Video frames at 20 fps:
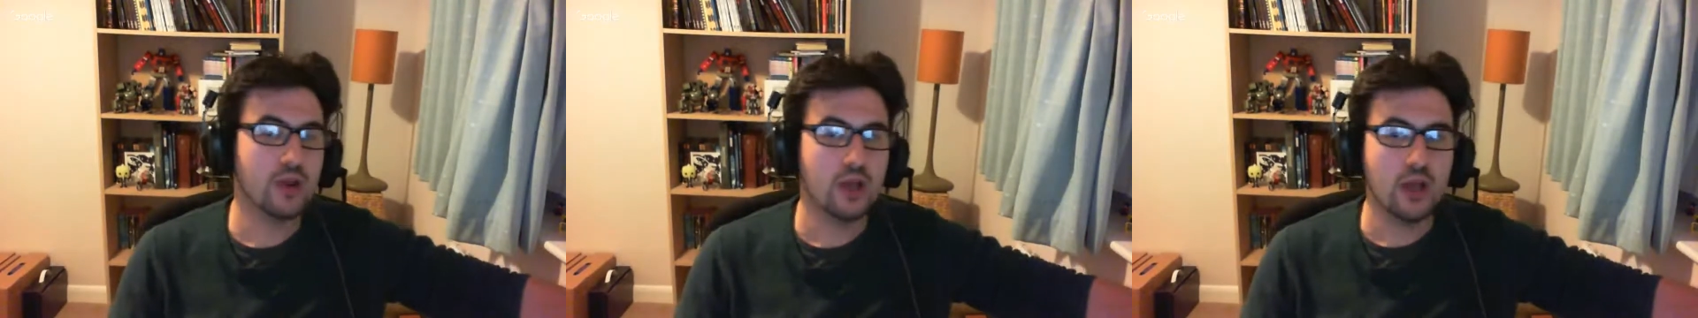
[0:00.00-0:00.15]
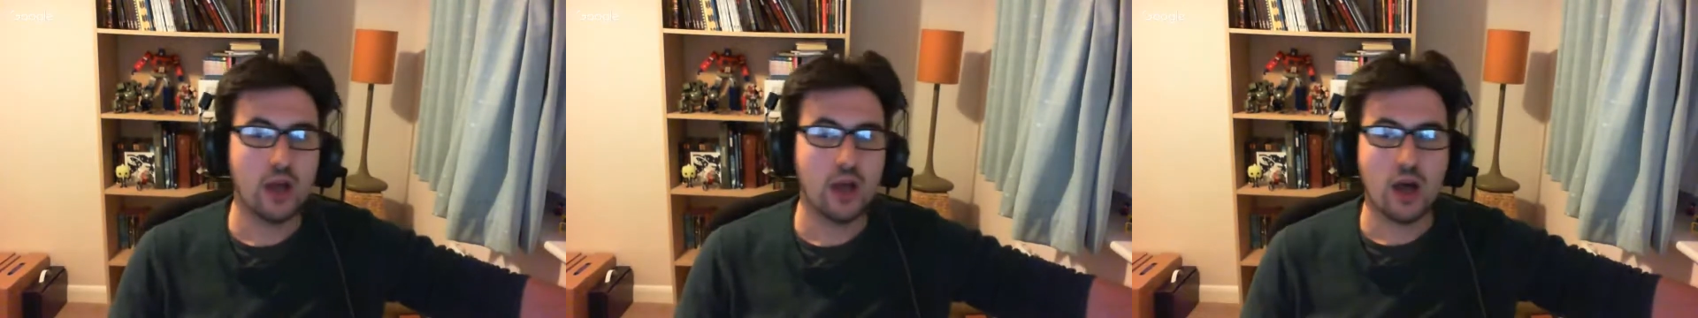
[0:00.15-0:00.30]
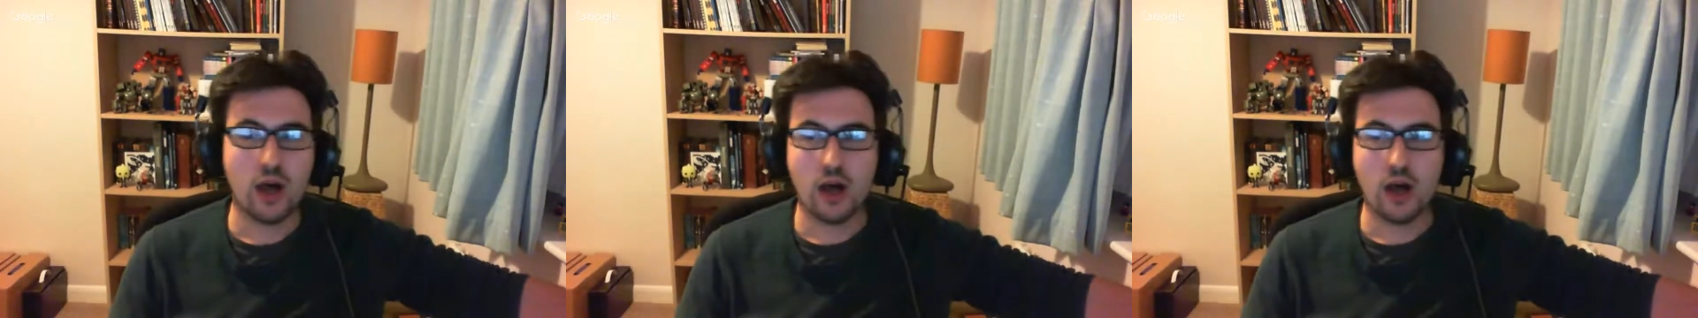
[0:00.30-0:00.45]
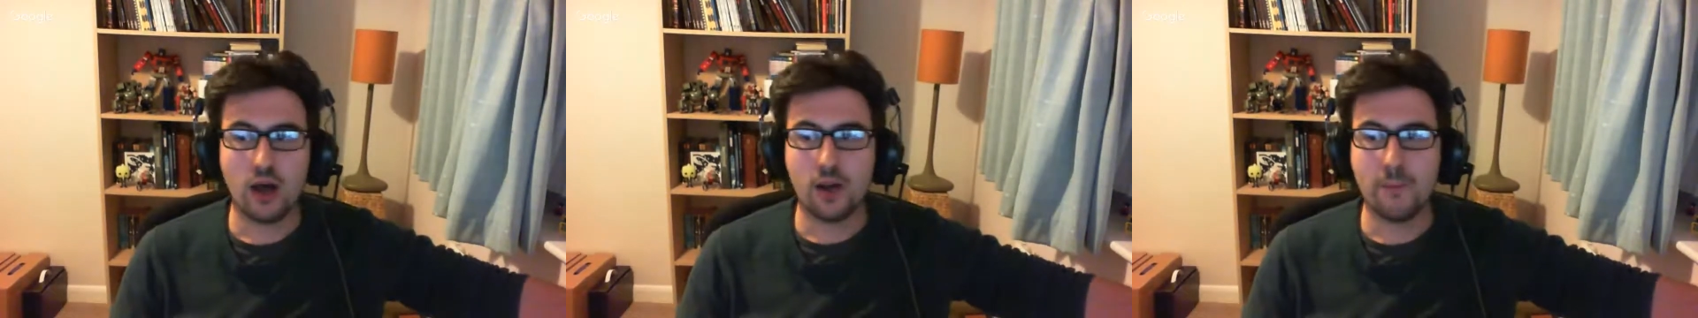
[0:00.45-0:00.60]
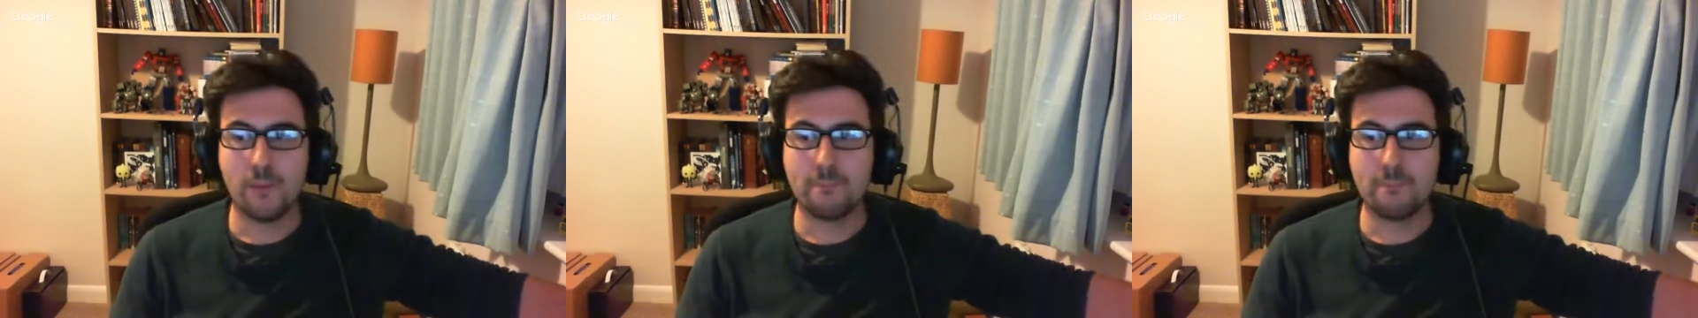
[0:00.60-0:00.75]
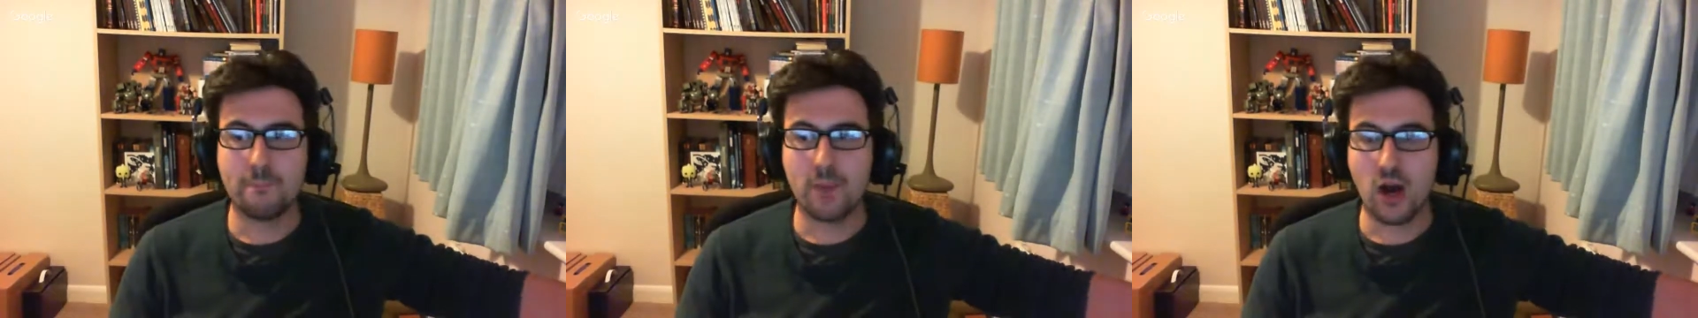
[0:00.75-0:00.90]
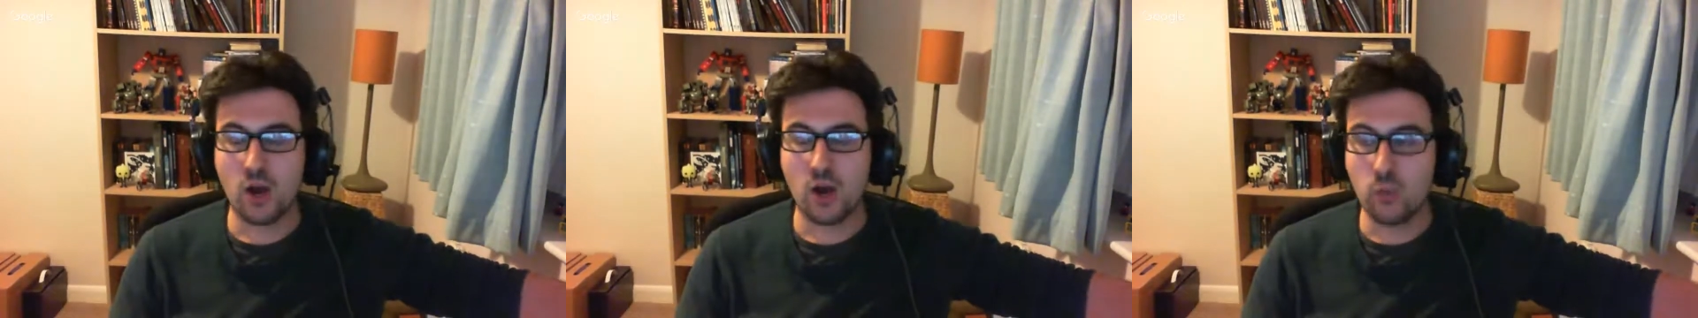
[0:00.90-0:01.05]
I'm
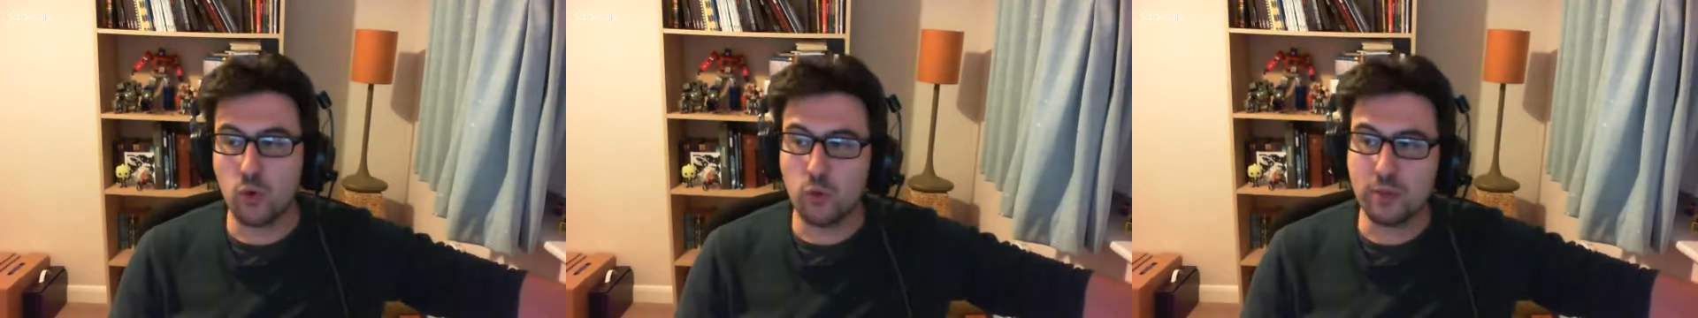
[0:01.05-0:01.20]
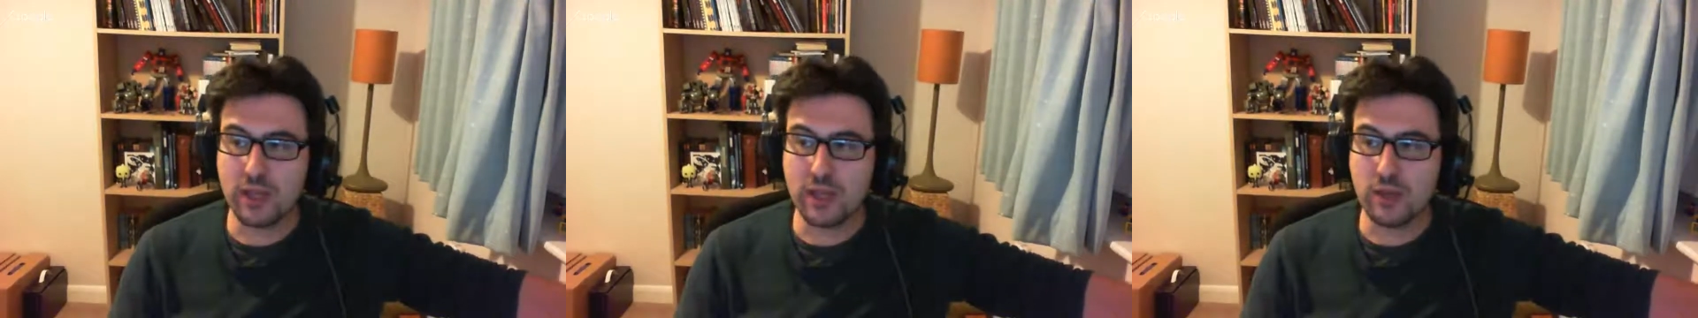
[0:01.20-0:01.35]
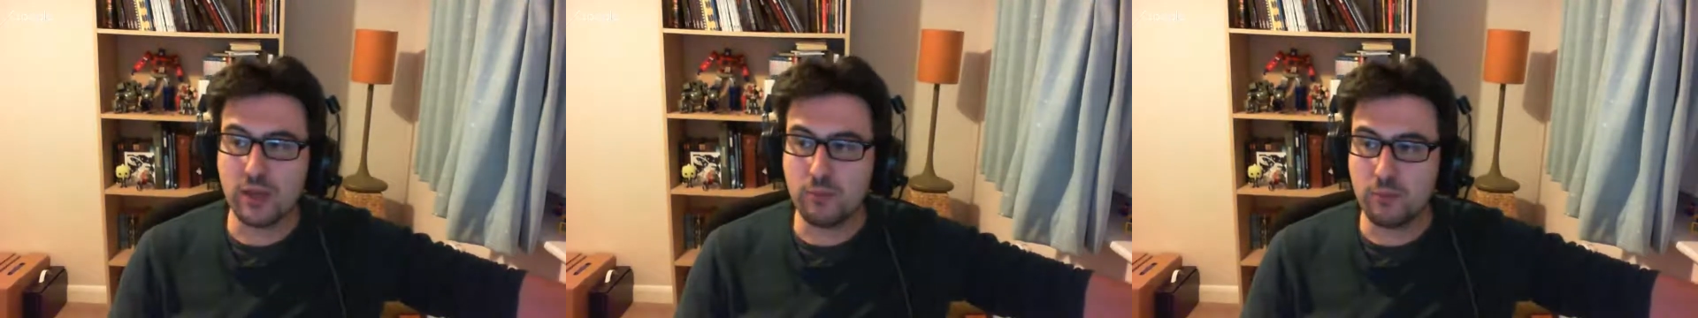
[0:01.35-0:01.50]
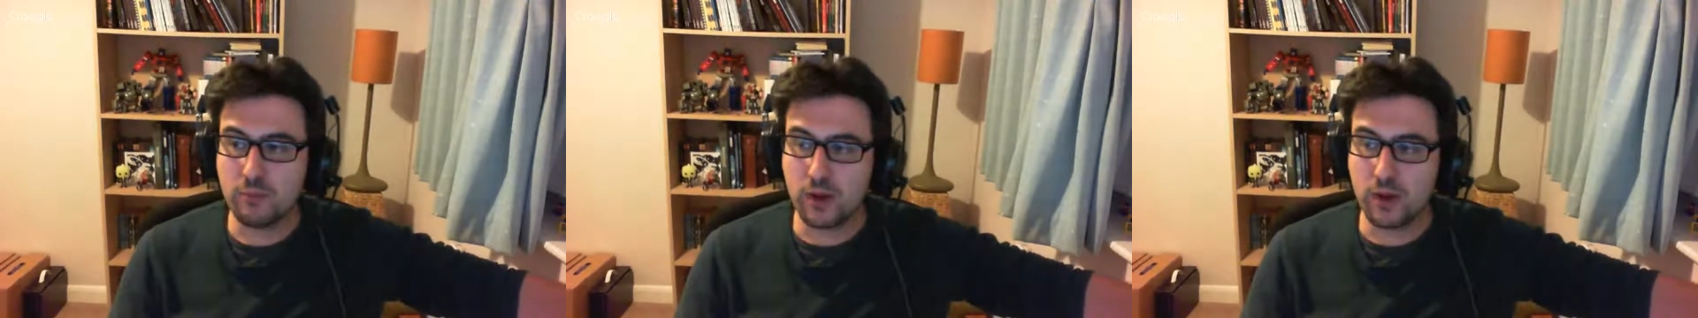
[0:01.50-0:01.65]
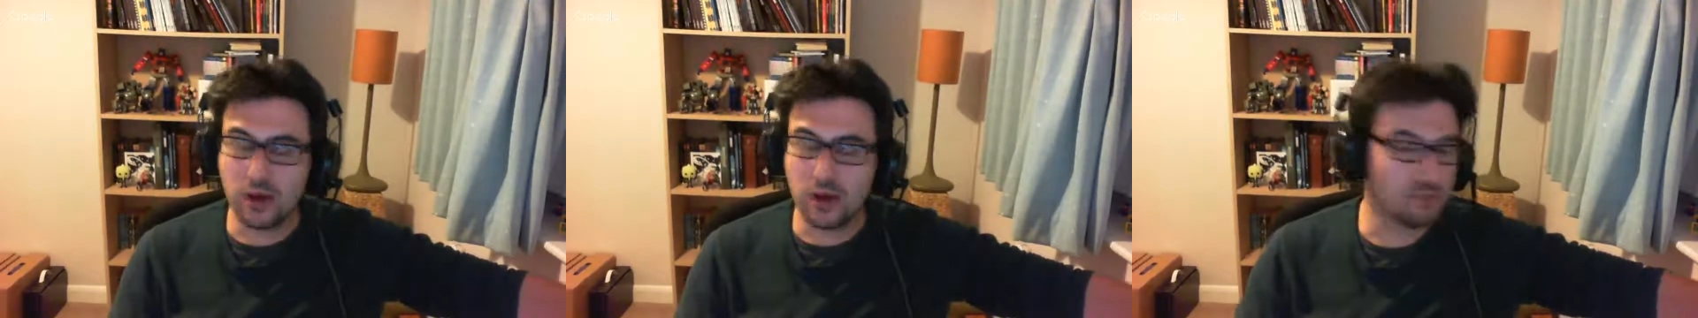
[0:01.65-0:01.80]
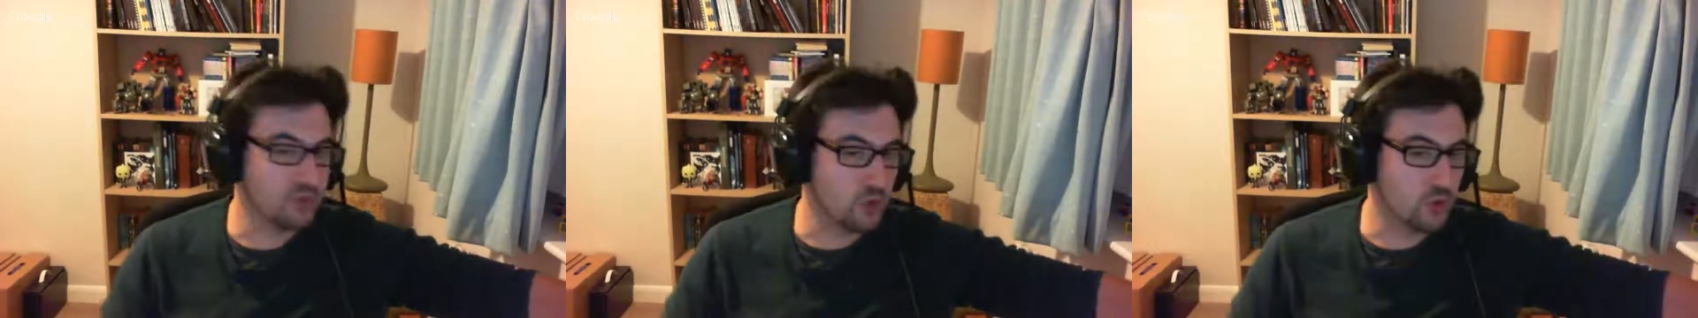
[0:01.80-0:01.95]
still